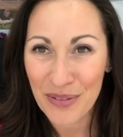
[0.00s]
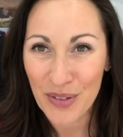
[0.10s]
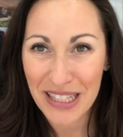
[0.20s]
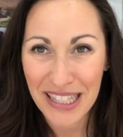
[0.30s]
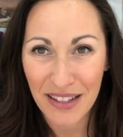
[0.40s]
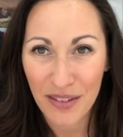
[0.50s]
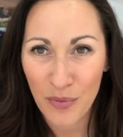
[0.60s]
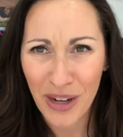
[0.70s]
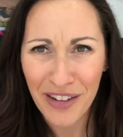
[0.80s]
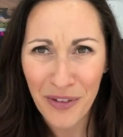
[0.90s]
It's
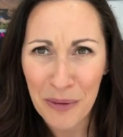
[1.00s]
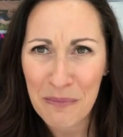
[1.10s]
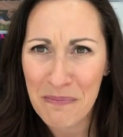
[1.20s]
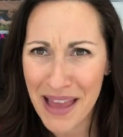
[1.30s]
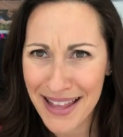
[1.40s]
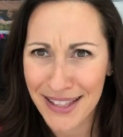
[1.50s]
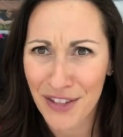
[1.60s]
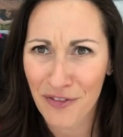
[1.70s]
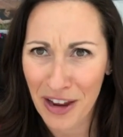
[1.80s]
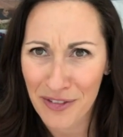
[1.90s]
one of our men's
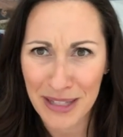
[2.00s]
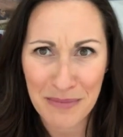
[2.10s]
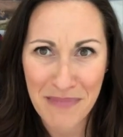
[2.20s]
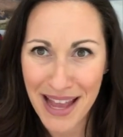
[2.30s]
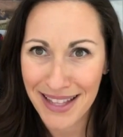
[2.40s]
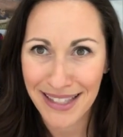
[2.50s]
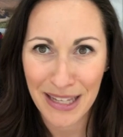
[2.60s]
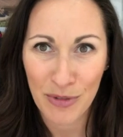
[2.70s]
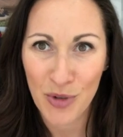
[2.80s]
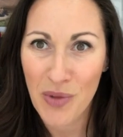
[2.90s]
favorites. Men
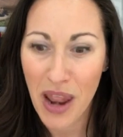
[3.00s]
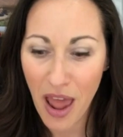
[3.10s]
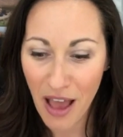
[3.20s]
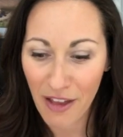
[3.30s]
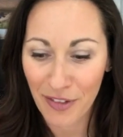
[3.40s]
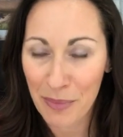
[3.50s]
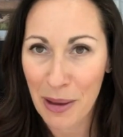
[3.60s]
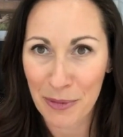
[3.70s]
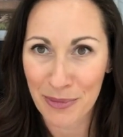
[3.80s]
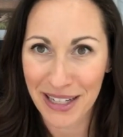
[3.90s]
seem to love
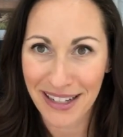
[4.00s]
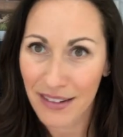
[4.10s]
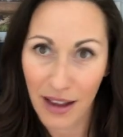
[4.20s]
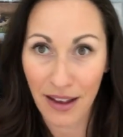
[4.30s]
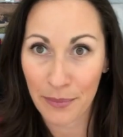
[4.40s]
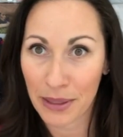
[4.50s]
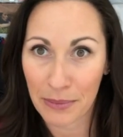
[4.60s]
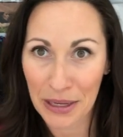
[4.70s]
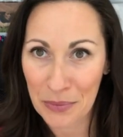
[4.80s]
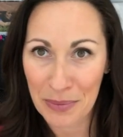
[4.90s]
peppermint. I mean,
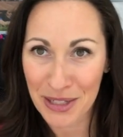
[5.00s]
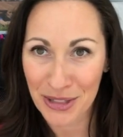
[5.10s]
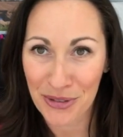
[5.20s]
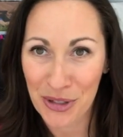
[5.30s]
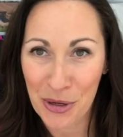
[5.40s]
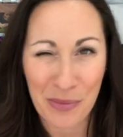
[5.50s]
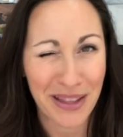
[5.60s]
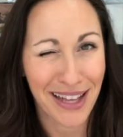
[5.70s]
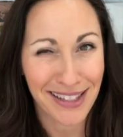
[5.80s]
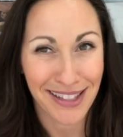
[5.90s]
many women do too, but
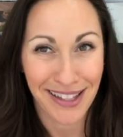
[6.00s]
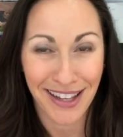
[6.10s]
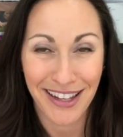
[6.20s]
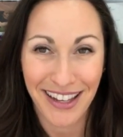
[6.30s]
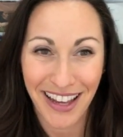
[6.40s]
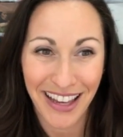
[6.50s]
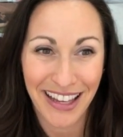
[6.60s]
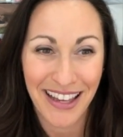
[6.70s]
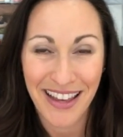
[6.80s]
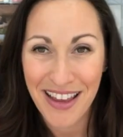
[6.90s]
that's
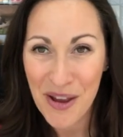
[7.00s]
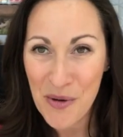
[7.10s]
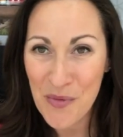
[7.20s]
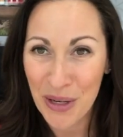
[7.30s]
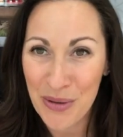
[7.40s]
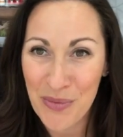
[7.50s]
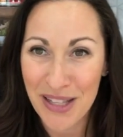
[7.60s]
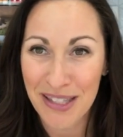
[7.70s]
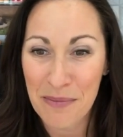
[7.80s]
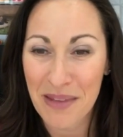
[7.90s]
one of the
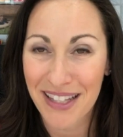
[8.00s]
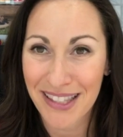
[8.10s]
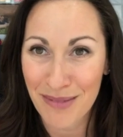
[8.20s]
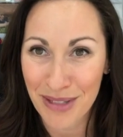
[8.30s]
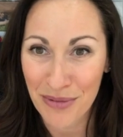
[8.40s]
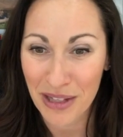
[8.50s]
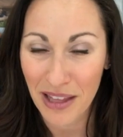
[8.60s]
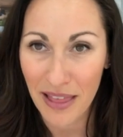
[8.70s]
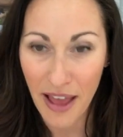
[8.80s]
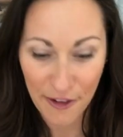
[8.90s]
ones that men seem to
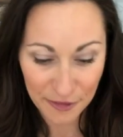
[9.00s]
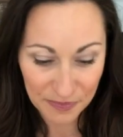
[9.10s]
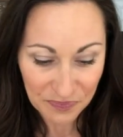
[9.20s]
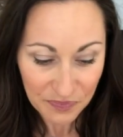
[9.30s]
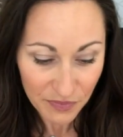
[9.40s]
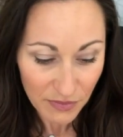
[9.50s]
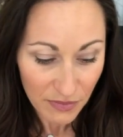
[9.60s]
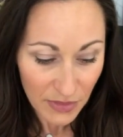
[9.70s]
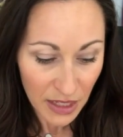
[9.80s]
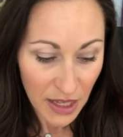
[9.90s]
really love.
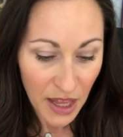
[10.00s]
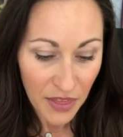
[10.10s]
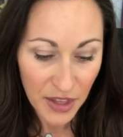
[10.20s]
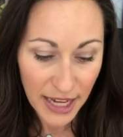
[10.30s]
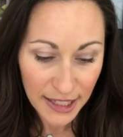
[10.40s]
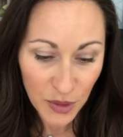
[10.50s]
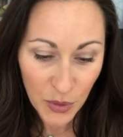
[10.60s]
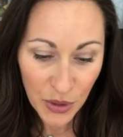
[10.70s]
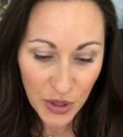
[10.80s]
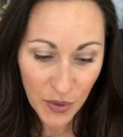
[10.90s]
The next
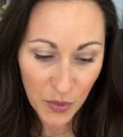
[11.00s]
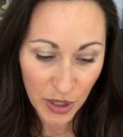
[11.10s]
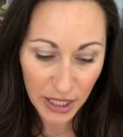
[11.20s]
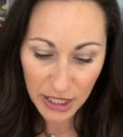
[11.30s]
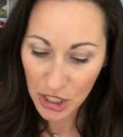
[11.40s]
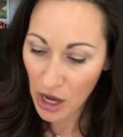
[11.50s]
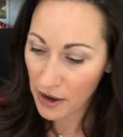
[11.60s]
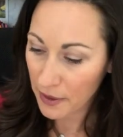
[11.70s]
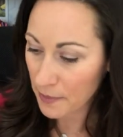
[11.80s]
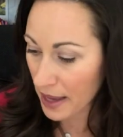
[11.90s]
oil that we're going to
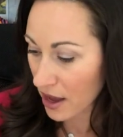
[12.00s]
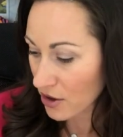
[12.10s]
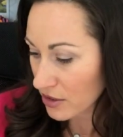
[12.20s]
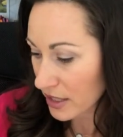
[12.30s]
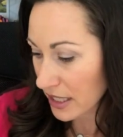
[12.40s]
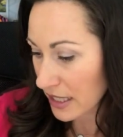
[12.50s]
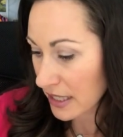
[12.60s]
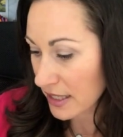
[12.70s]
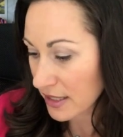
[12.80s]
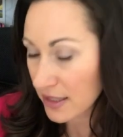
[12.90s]
talk about
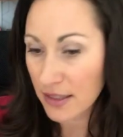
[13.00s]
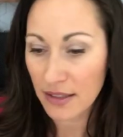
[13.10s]
is